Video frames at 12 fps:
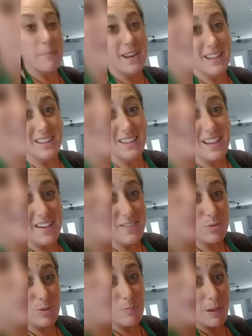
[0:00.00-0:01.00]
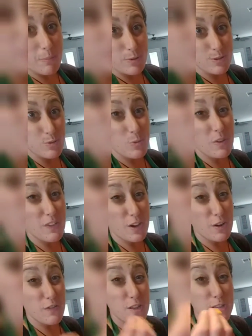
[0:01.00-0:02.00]
But I love sweet peppers. We've
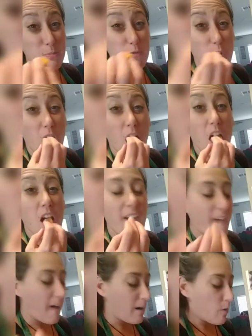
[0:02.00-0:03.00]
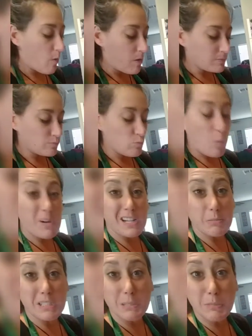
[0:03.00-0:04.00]
gone over this before when
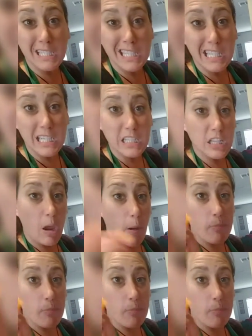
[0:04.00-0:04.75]
I made my eggs.